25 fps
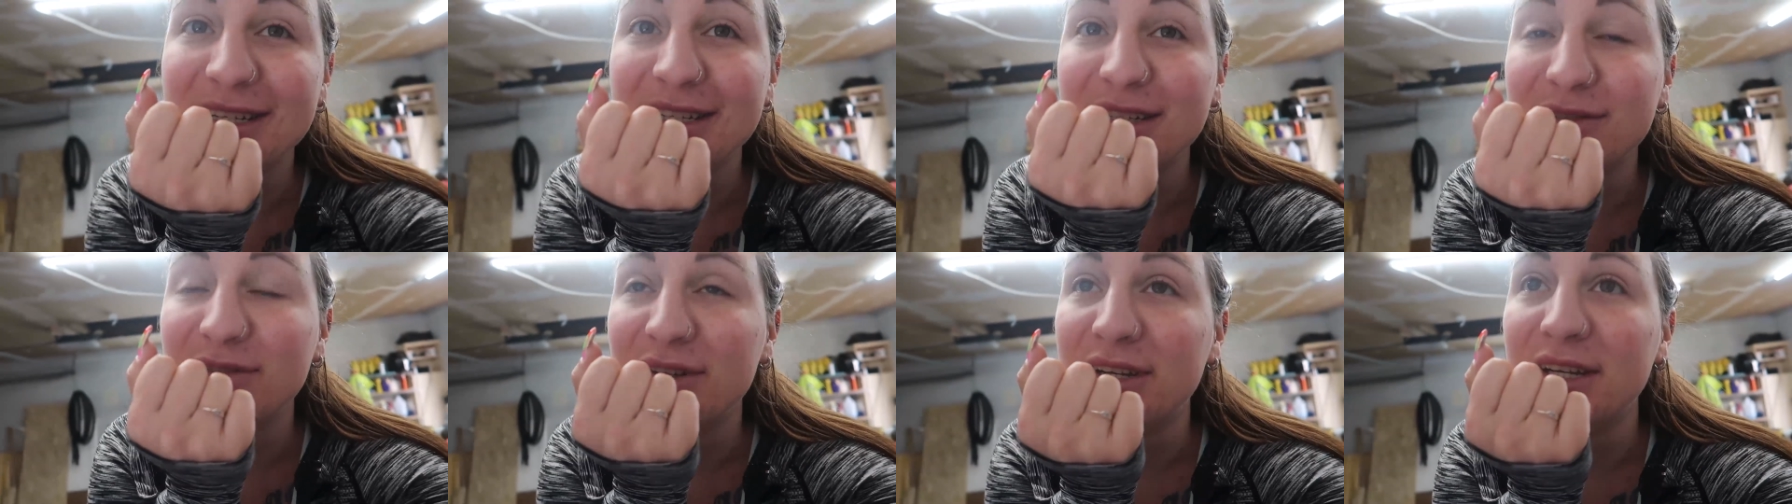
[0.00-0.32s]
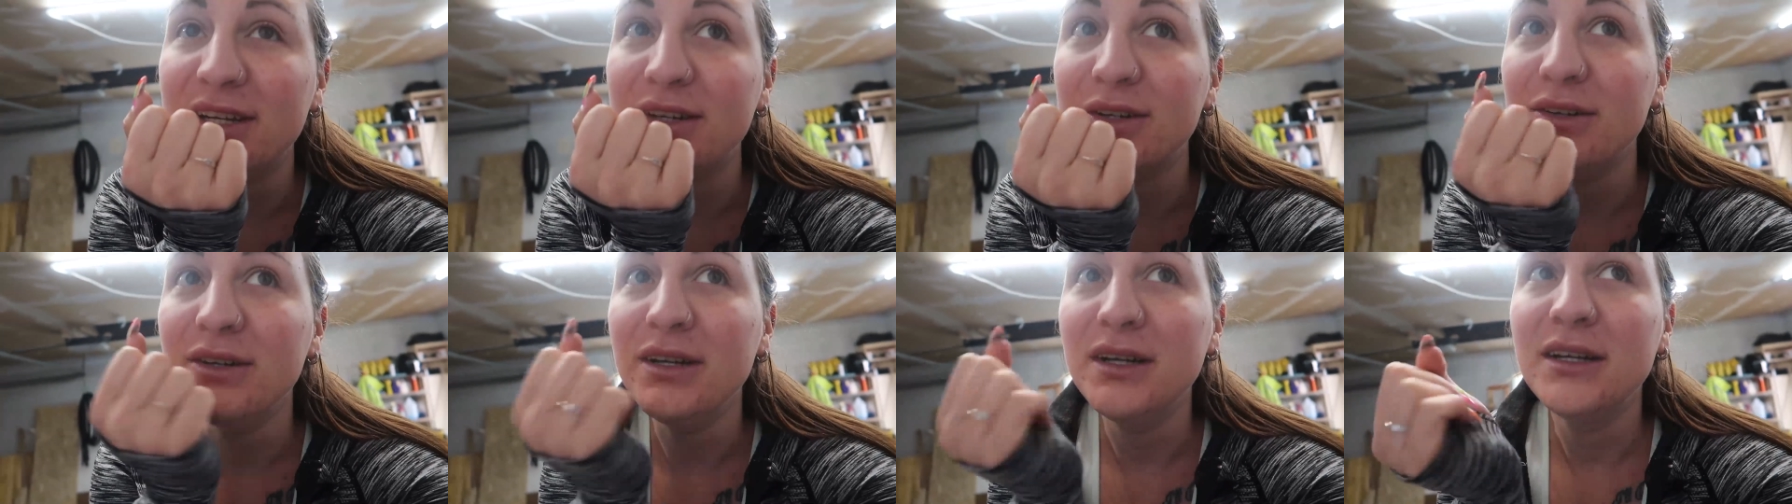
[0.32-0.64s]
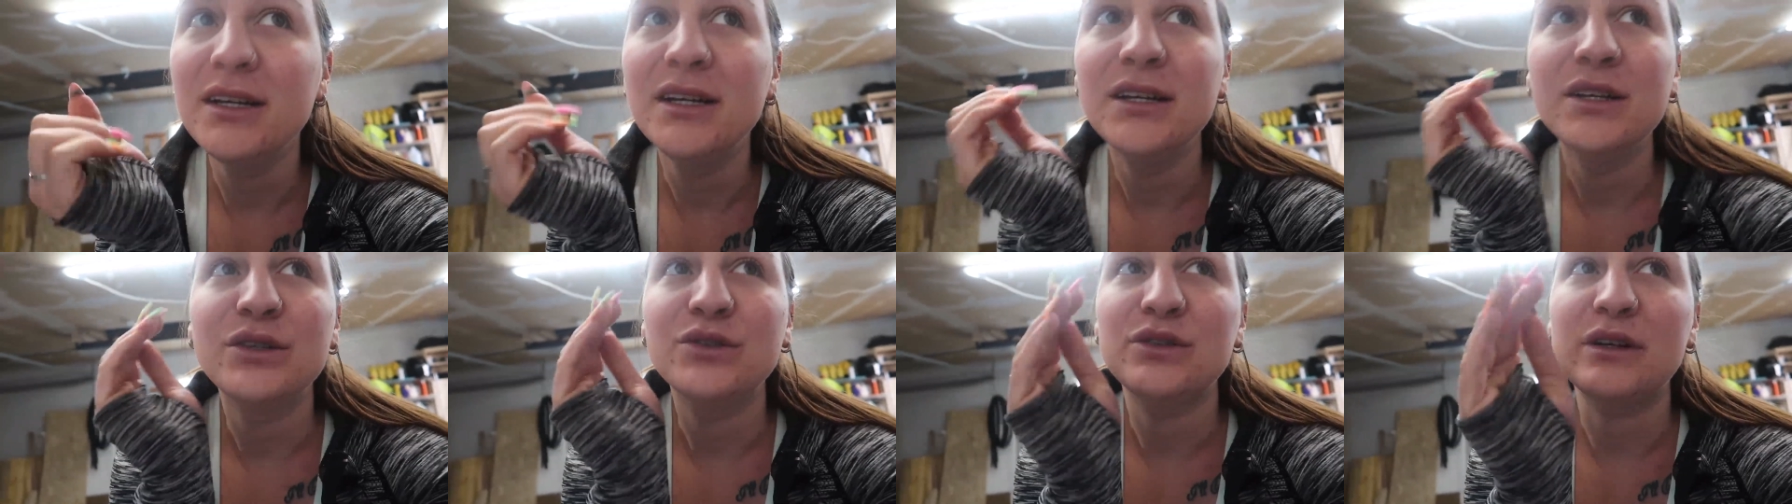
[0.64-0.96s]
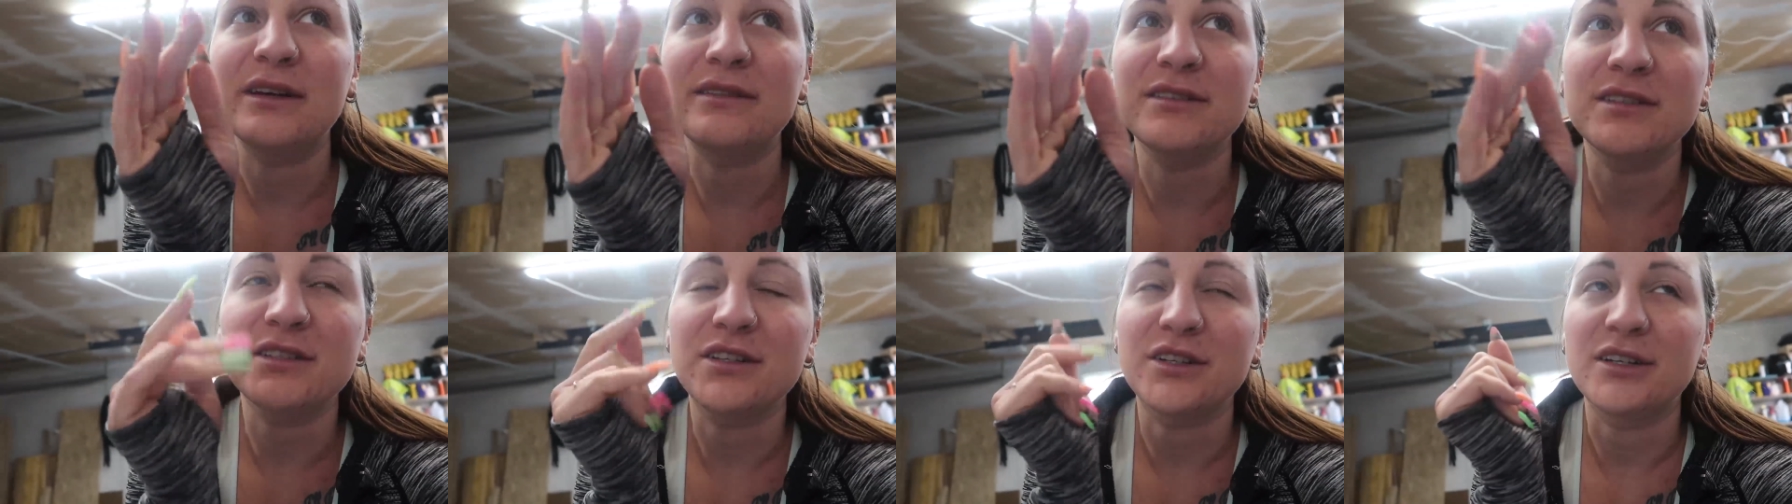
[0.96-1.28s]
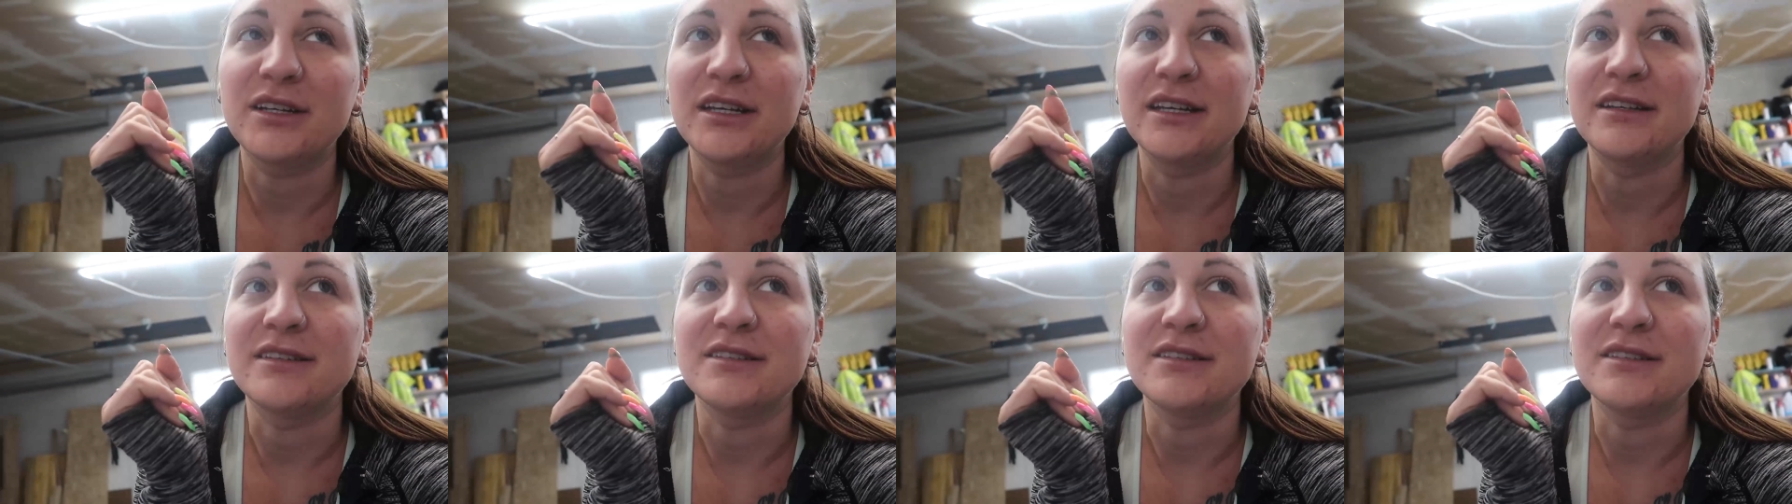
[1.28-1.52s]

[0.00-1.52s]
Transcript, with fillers: today's video. Travis starting